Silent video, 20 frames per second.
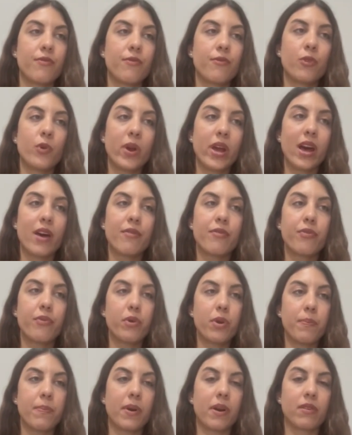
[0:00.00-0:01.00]
We have
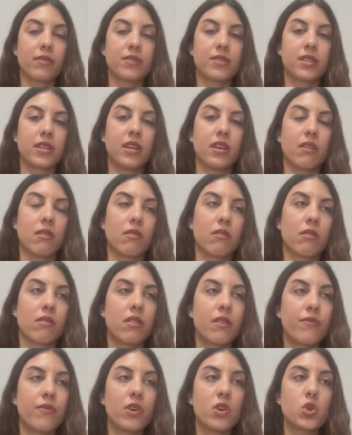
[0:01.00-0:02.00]
three parts here.
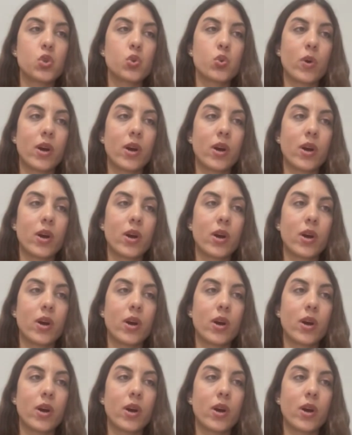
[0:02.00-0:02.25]
The first